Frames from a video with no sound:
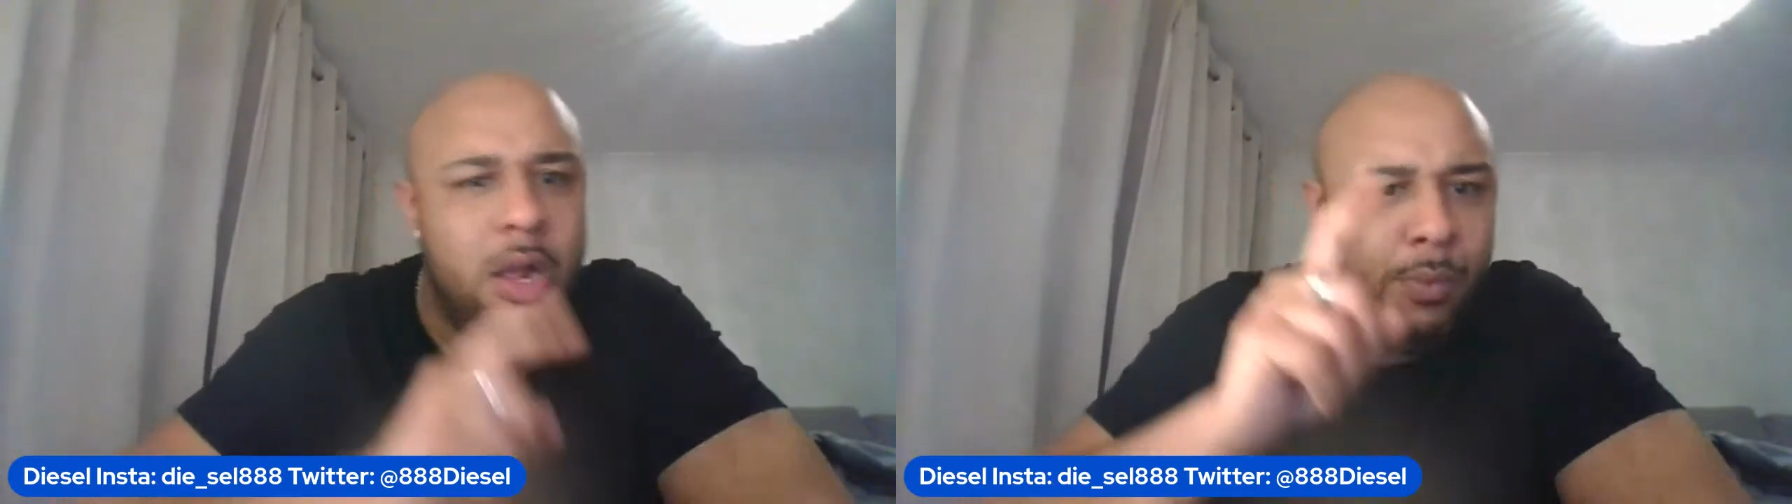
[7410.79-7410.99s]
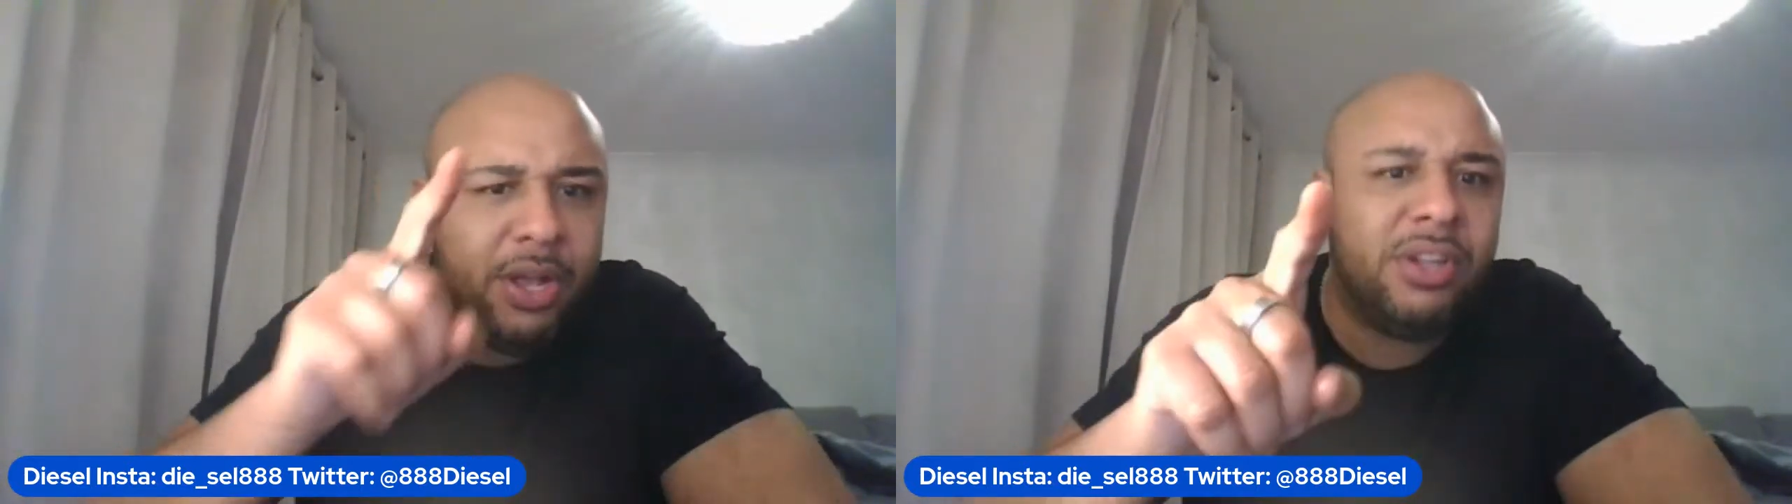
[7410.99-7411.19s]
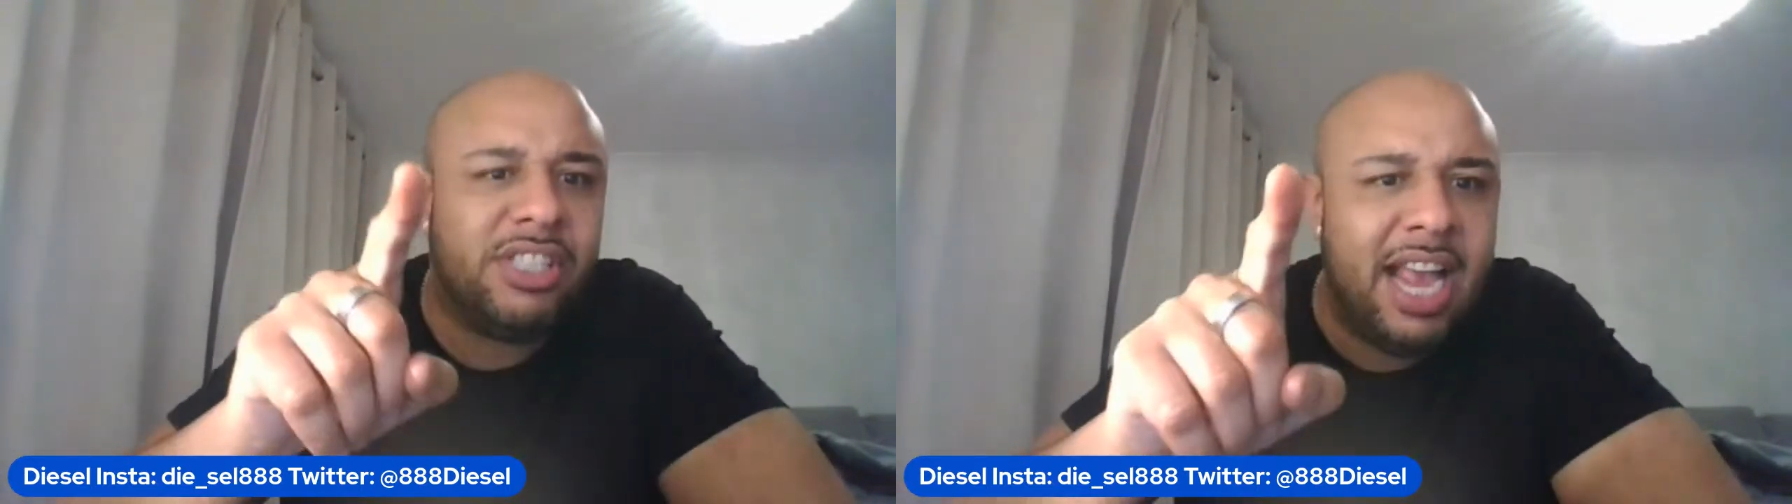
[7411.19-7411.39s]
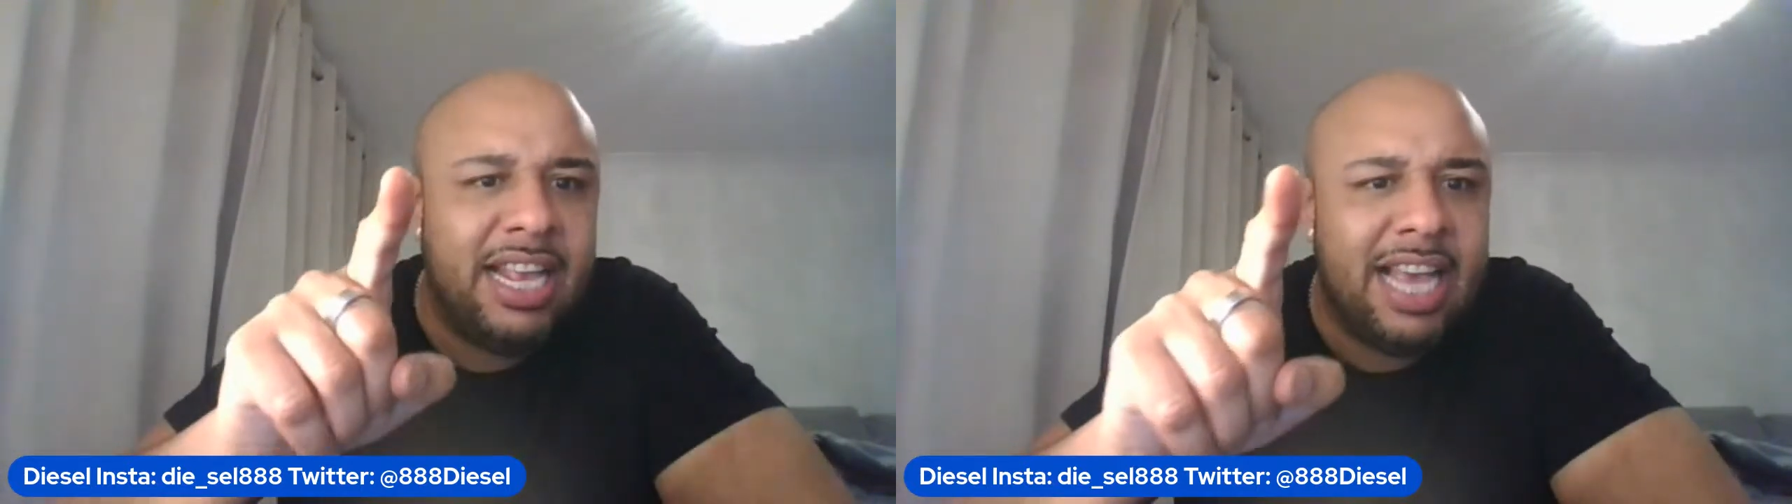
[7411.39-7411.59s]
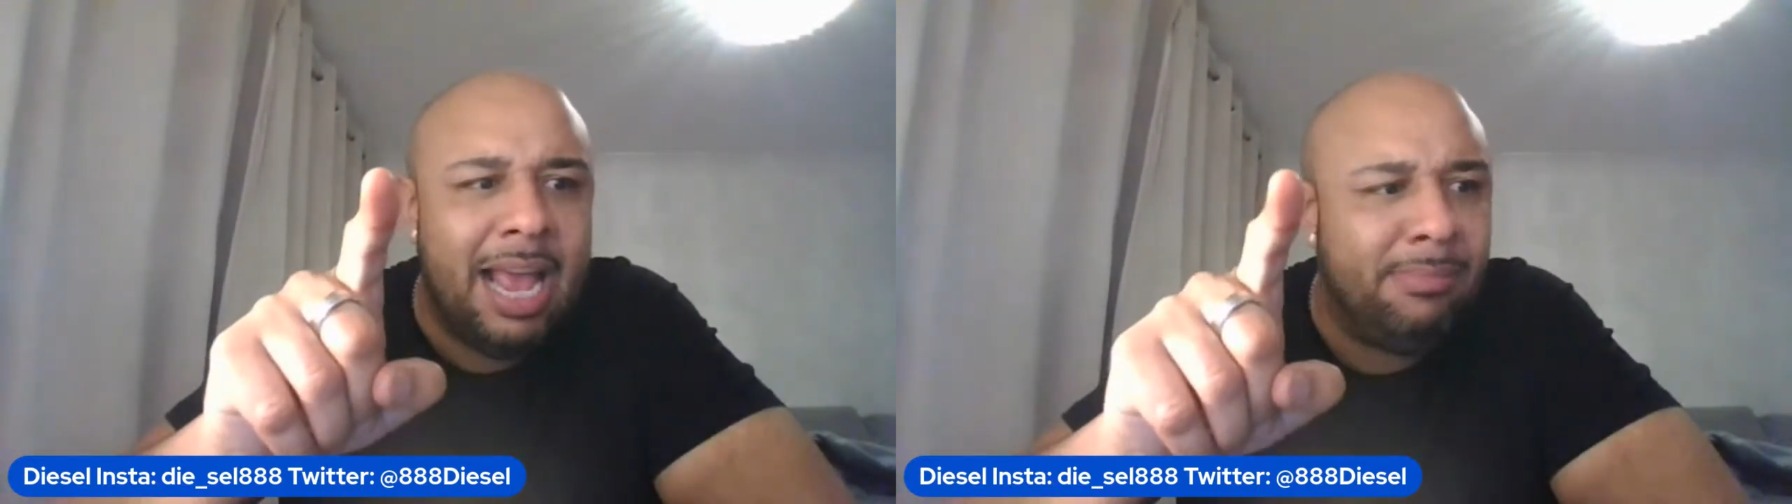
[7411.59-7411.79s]
We've got
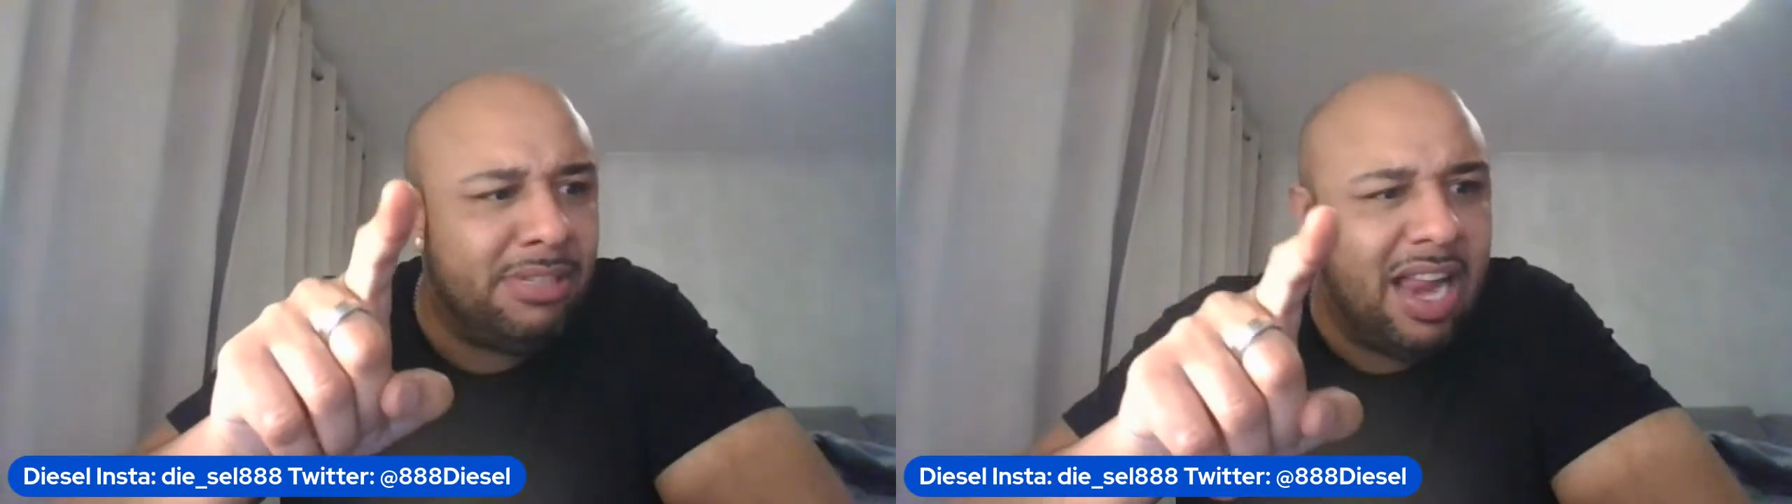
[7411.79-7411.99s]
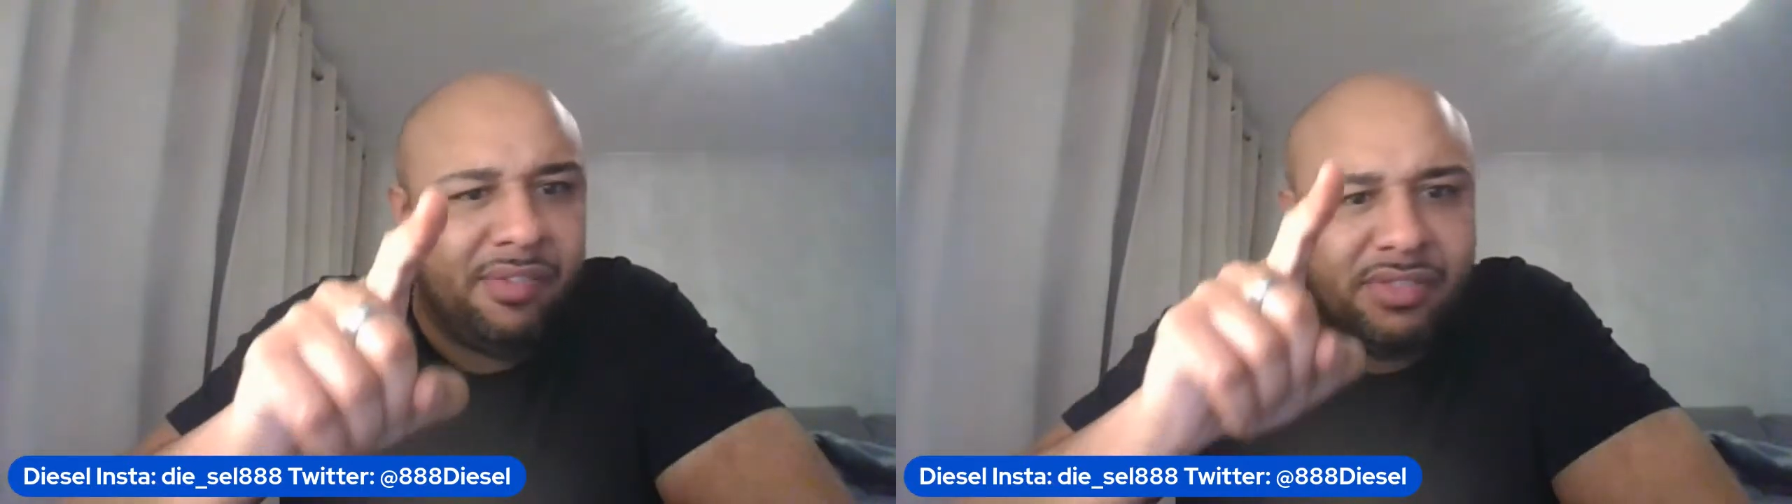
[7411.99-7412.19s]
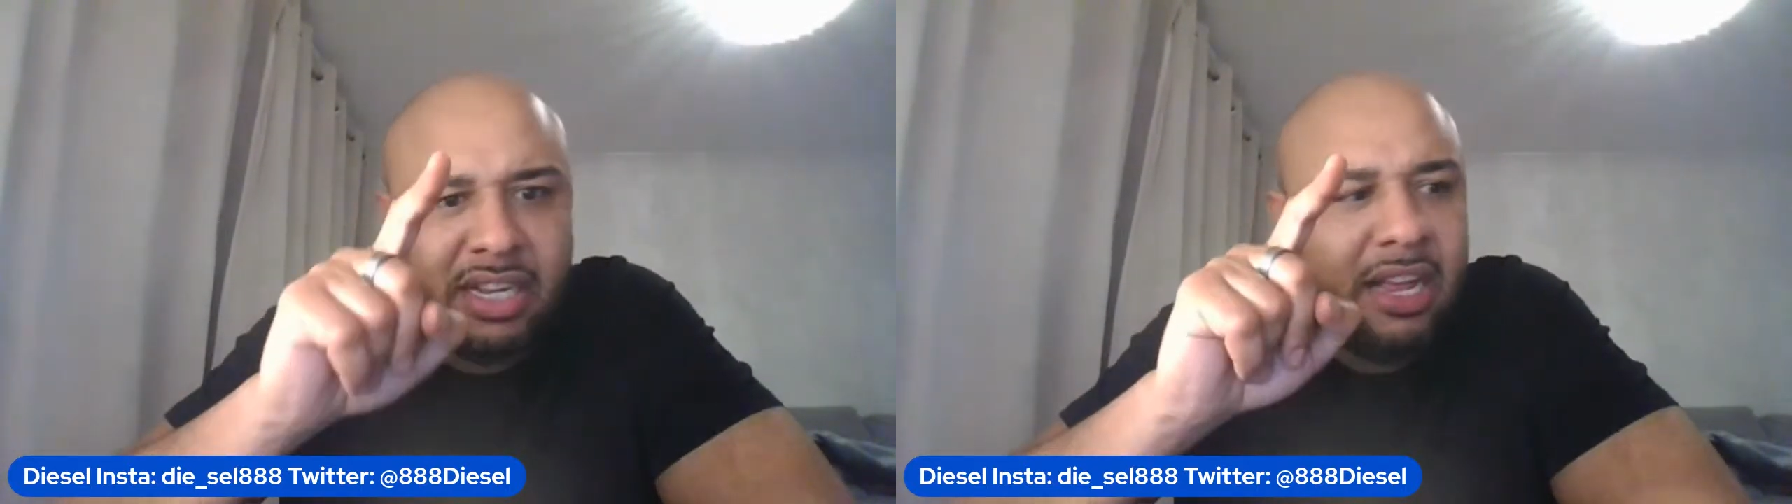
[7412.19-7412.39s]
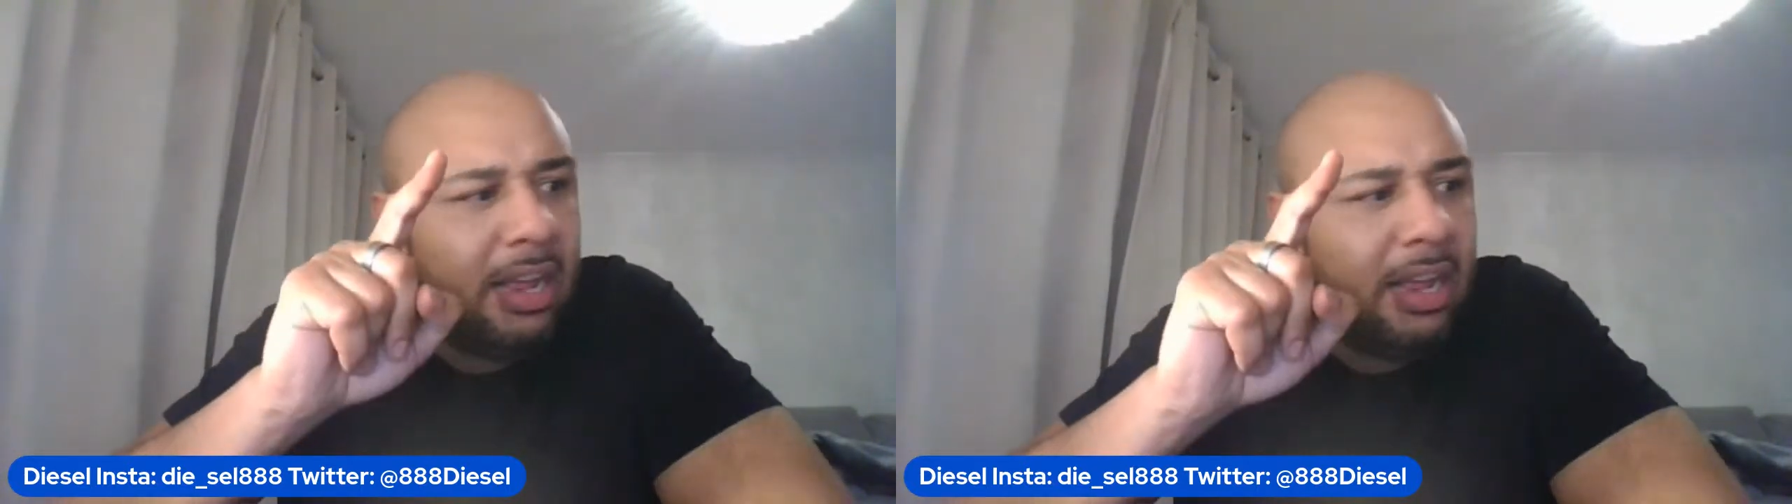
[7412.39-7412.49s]
10 games left.